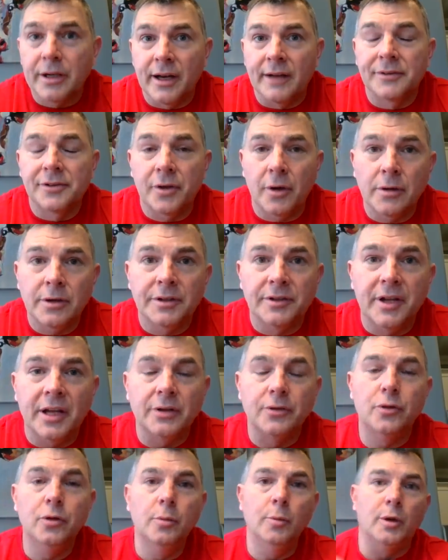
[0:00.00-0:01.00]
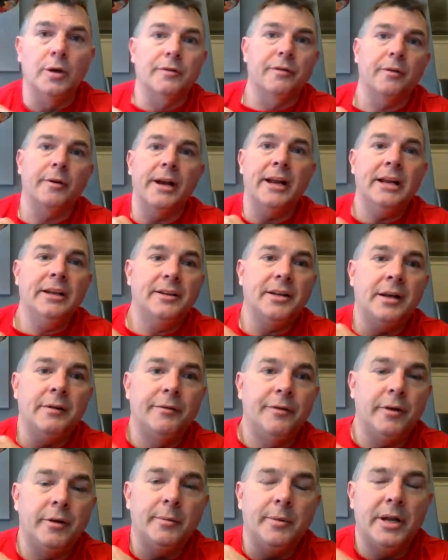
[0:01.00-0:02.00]
and I started to take turmeric for
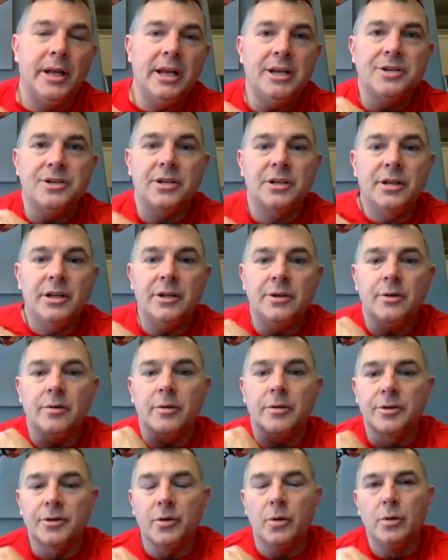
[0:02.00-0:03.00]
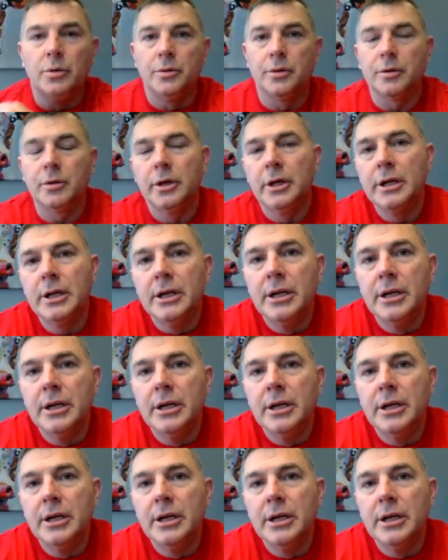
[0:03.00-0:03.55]
anti-inflammation in your shoulder,